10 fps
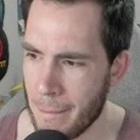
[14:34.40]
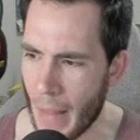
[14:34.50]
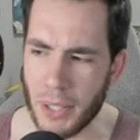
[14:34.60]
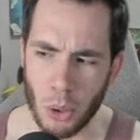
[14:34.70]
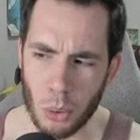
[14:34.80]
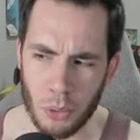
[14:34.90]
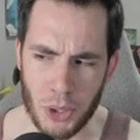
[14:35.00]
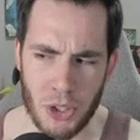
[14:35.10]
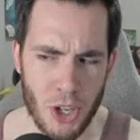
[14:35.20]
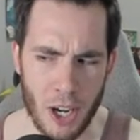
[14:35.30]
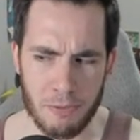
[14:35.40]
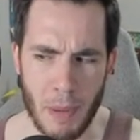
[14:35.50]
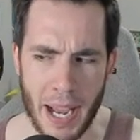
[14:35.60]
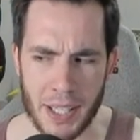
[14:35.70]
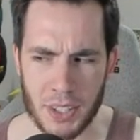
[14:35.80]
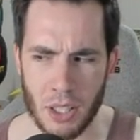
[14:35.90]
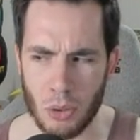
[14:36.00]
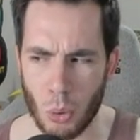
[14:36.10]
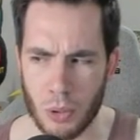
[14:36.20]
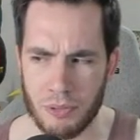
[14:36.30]
I don't know if it's Jeff Mazza
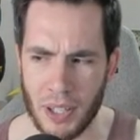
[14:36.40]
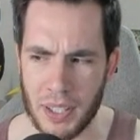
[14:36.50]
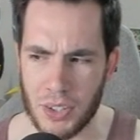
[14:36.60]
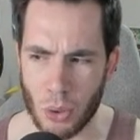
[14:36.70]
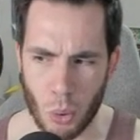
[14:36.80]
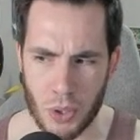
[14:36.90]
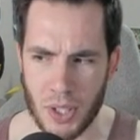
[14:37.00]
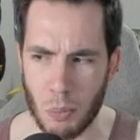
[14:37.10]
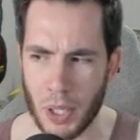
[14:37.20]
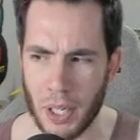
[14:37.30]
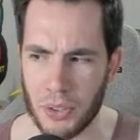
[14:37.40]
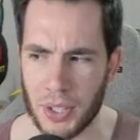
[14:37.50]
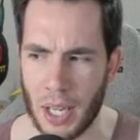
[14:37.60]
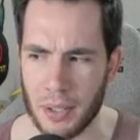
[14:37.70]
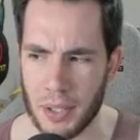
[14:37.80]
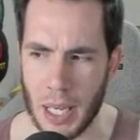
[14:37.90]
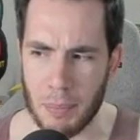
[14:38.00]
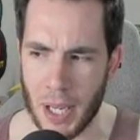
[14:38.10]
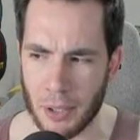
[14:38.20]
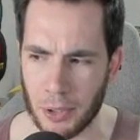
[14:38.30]
or Next Vince lot. or someone else Game
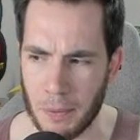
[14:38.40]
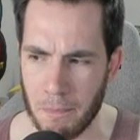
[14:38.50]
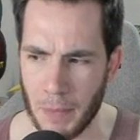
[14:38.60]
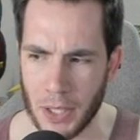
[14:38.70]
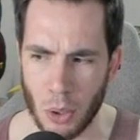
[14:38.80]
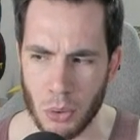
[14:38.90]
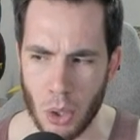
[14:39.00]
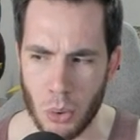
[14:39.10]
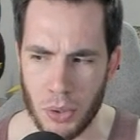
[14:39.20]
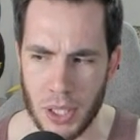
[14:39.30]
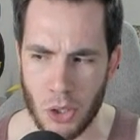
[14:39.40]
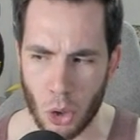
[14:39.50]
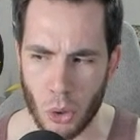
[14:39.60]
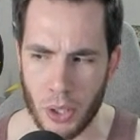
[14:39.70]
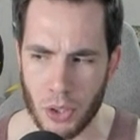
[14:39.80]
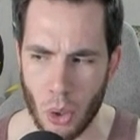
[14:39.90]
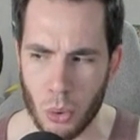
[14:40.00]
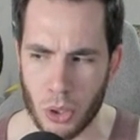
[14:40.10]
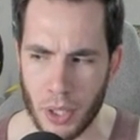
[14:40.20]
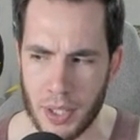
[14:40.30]
Gallery. I don't know who the current
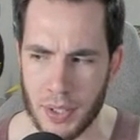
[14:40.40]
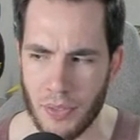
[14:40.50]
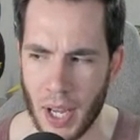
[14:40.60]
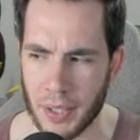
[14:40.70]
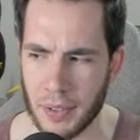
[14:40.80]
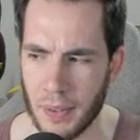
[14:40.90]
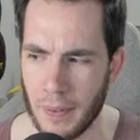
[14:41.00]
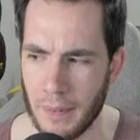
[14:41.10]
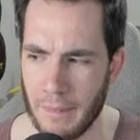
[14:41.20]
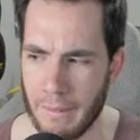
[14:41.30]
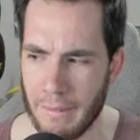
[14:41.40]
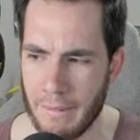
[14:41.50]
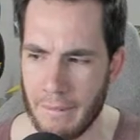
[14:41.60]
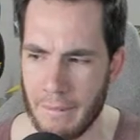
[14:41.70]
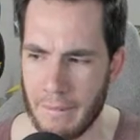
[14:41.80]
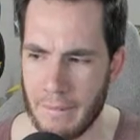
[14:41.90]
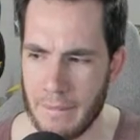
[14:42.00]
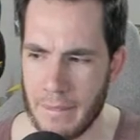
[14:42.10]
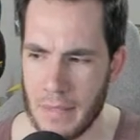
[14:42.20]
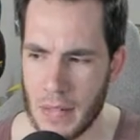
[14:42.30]
owner is of that. $60.
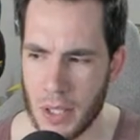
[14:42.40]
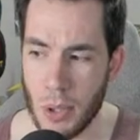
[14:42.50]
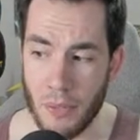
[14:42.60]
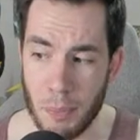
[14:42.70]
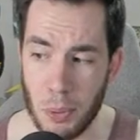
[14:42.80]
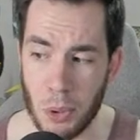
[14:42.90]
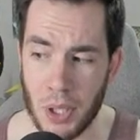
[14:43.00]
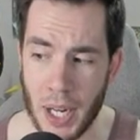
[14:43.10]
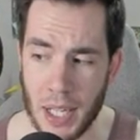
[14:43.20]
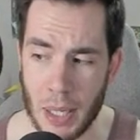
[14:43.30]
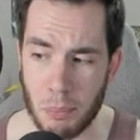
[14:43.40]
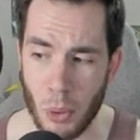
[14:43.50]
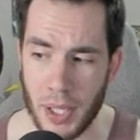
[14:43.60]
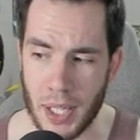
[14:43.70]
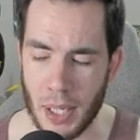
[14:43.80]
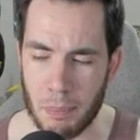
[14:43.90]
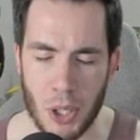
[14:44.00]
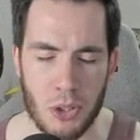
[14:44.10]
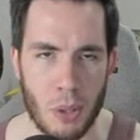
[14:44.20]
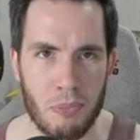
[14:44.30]
You have a Budokai 9.8? I'm pretty
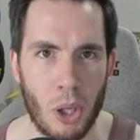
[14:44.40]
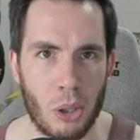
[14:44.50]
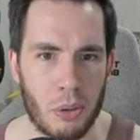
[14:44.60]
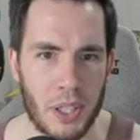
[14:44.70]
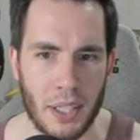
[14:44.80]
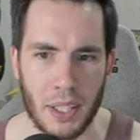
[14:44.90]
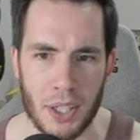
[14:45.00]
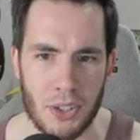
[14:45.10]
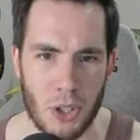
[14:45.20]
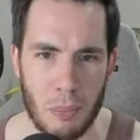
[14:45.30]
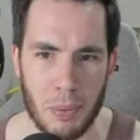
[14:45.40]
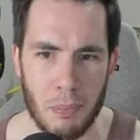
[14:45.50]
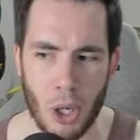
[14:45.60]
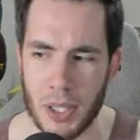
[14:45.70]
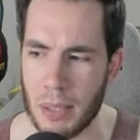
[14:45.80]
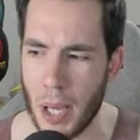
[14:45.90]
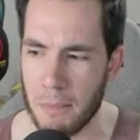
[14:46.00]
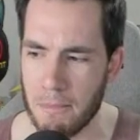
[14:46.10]
sure I'm following that lettuce jump on eBay.